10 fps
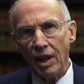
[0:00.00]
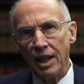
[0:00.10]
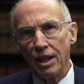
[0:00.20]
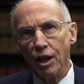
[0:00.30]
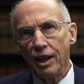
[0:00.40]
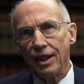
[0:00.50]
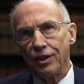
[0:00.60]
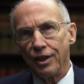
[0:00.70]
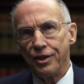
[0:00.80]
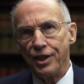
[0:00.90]
and look
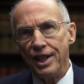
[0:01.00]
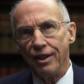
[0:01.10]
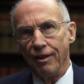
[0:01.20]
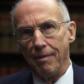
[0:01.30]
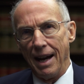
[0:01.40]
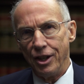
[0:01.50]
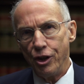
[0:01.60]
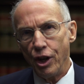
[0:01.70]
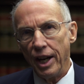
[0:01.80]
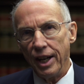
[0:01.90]
at the seat of my
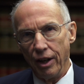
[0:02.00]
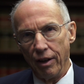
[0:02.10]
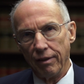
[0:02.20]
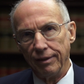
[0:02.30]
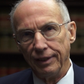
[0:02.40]
chair